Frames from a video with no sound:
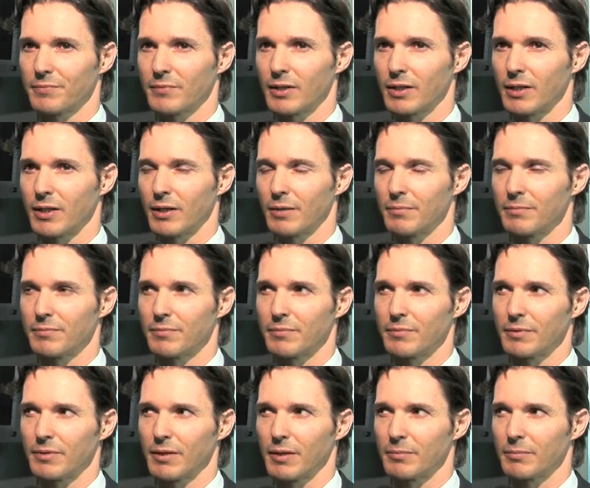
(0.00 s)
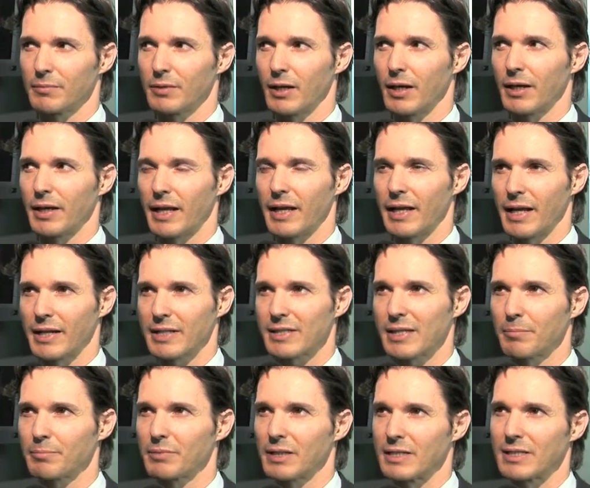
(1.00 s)
an
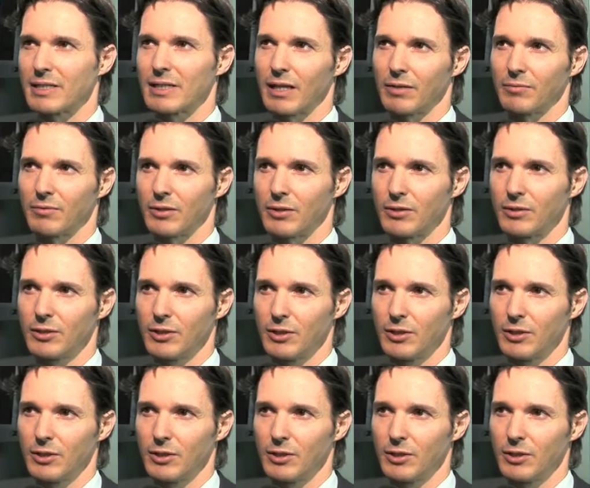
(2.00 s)
acceptance level.